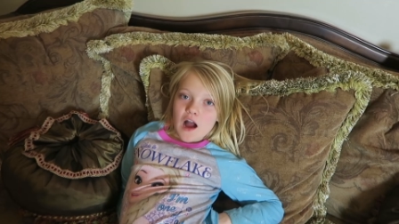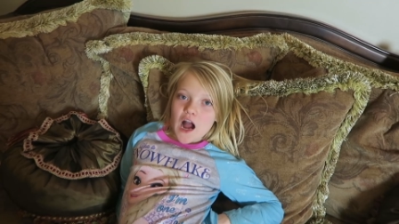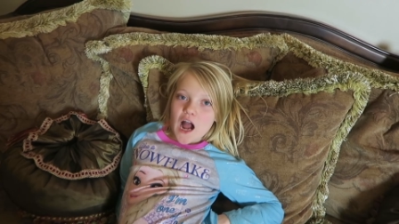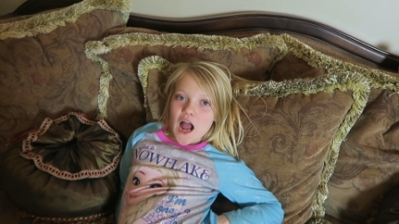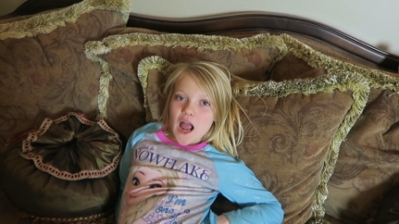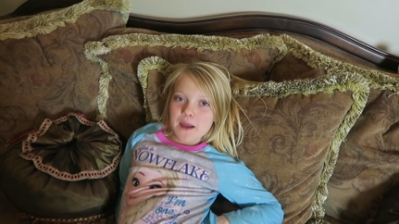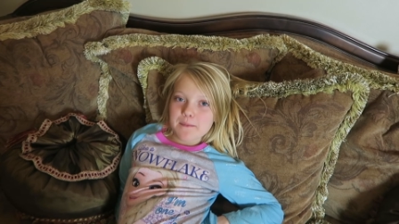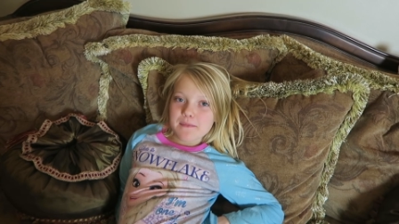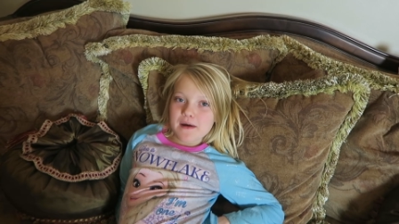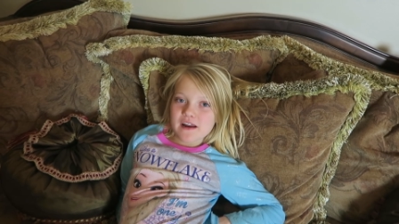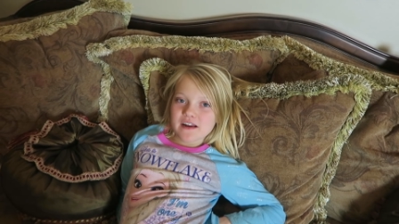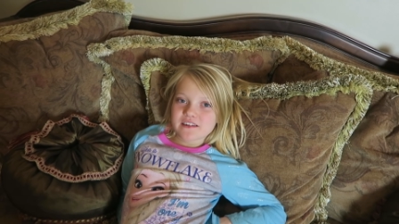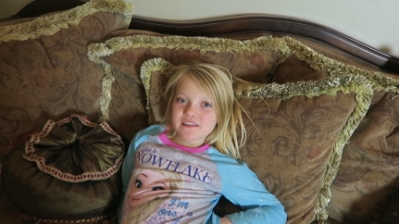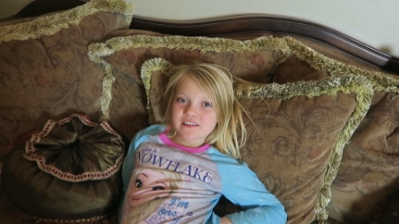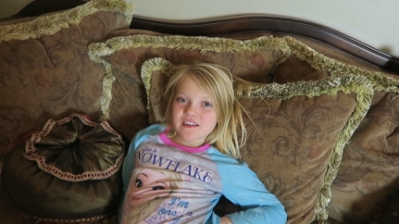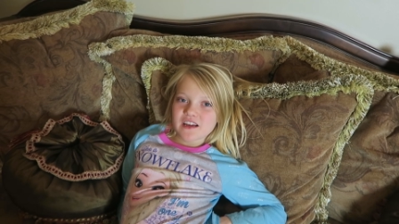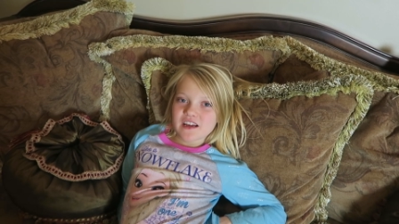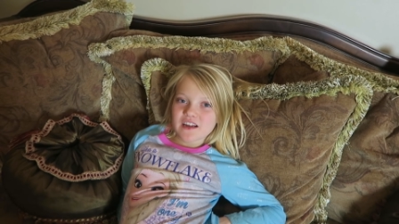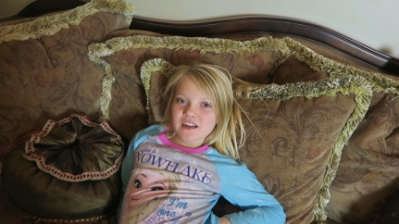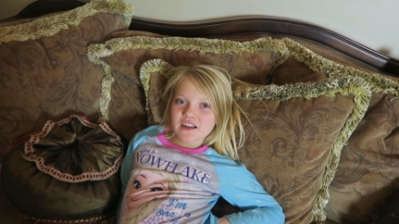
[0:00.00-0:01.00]
Hi,
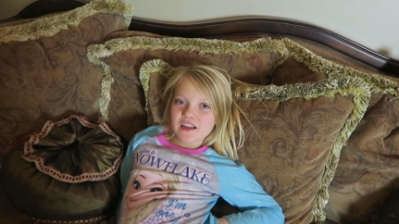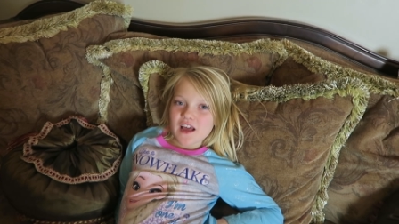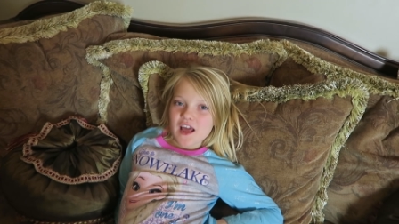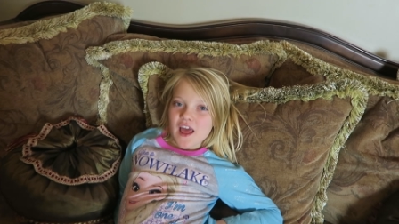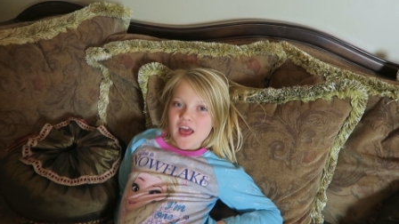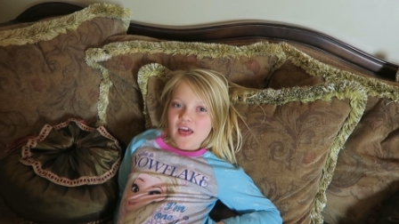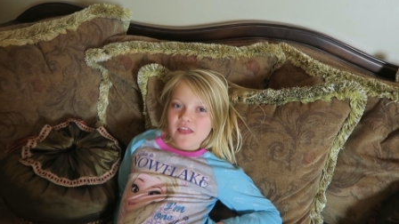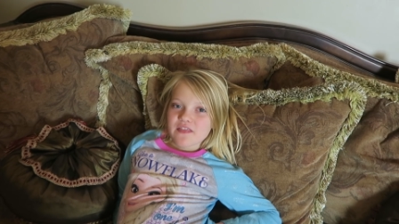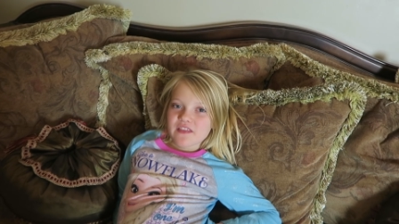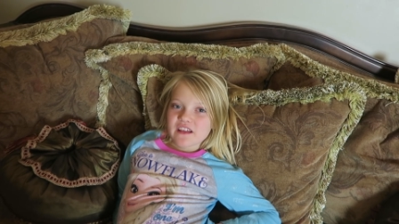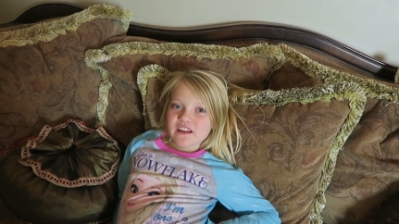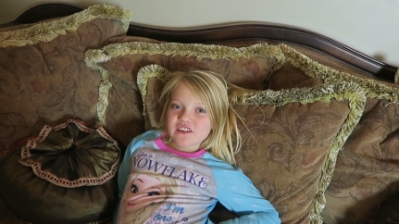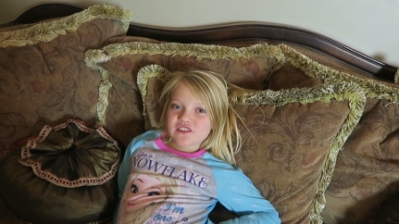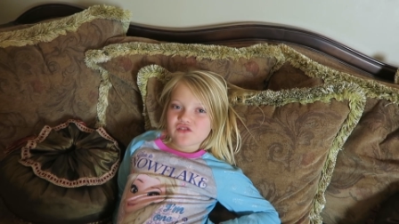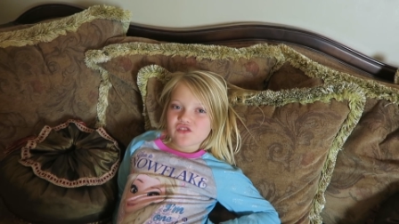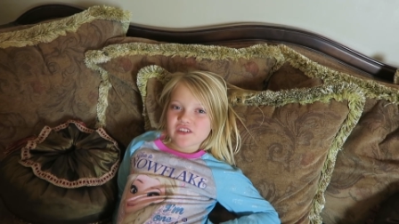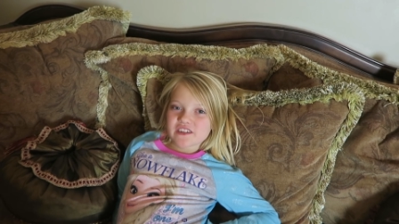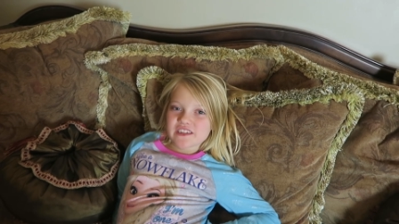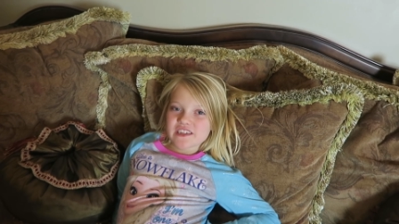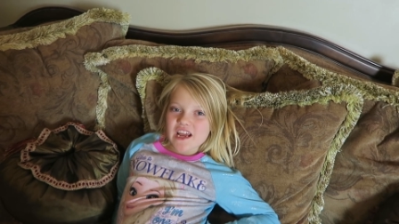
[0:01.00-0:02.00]
Madison. Thanks
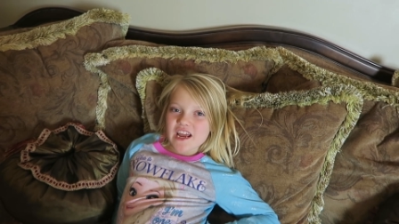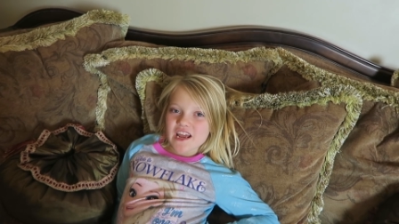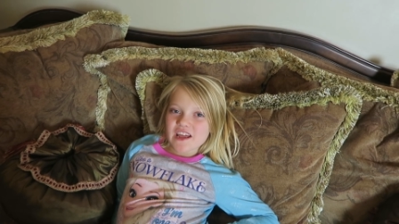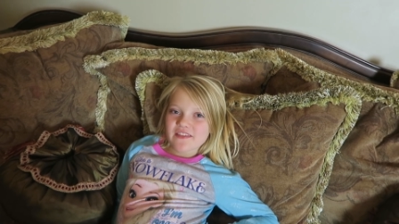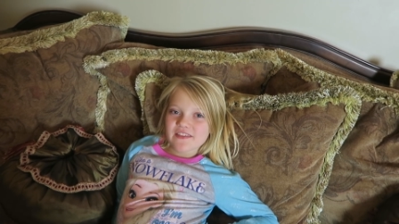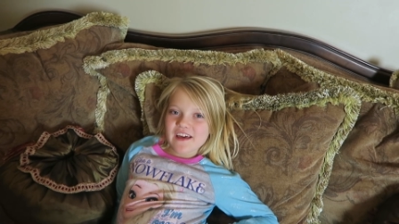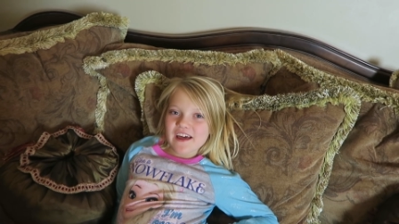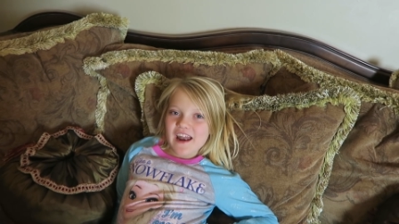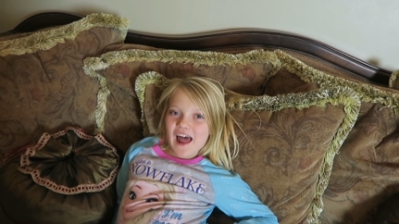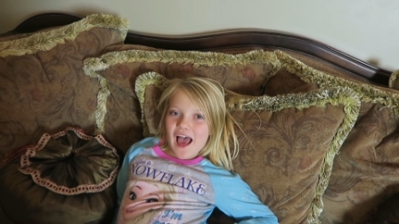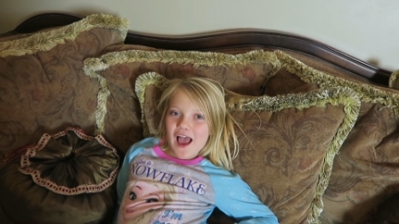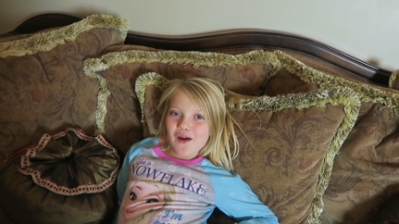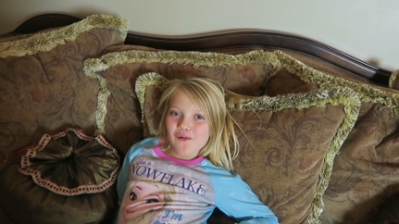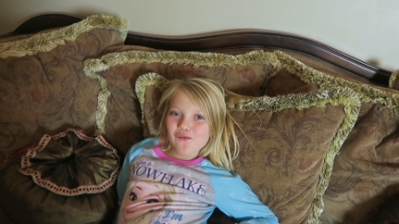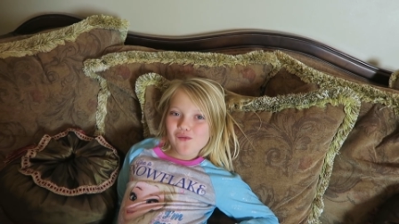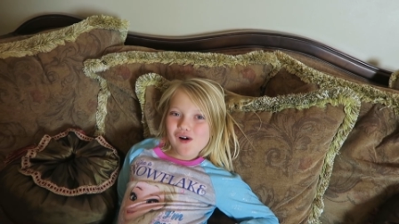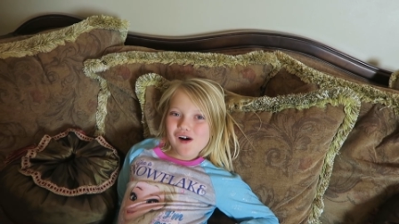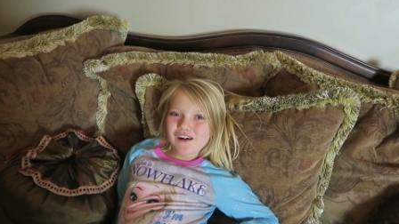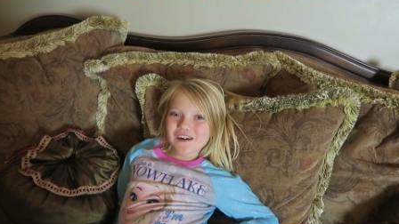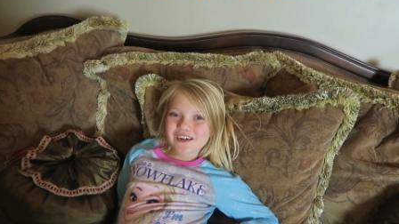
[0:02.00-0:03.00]
for saying that I
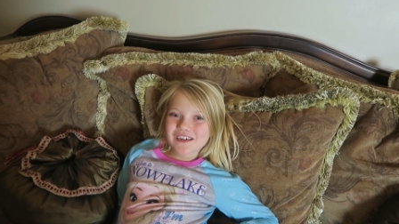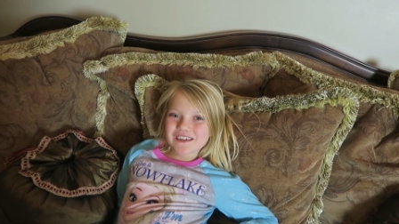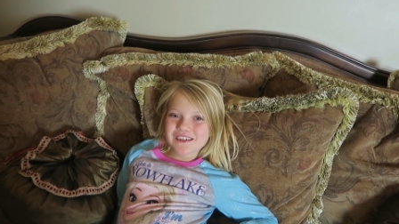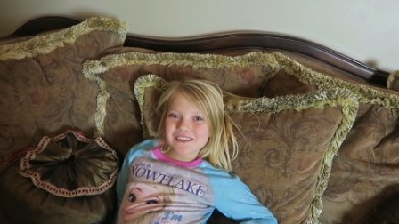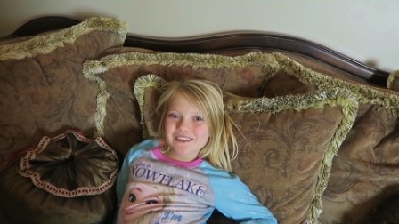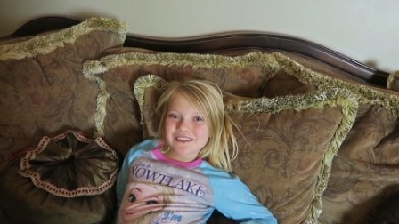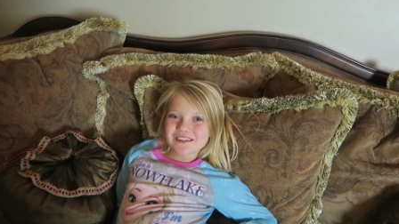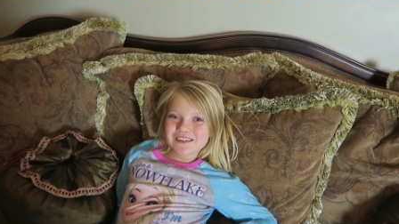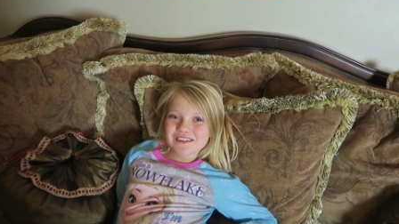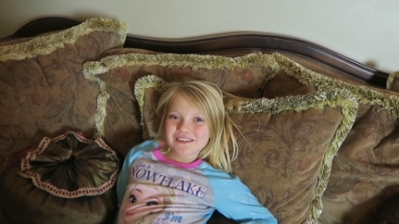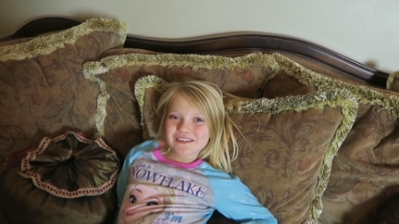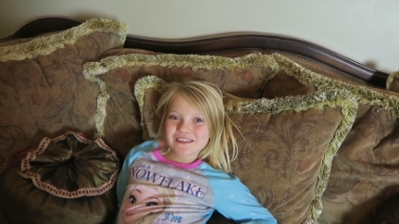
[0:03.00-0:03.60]
won.